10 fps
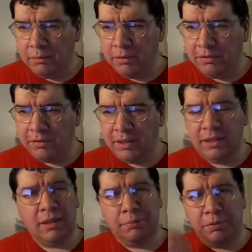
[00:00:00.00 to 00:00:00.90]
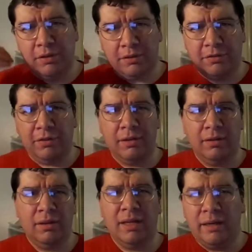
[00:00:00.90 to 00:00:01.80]
which he left
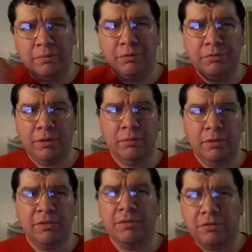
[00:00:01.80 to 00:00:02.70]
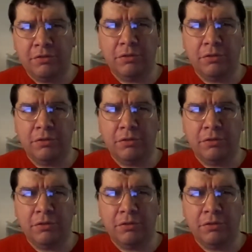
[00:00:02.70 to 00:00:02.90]
production after 3 weeks of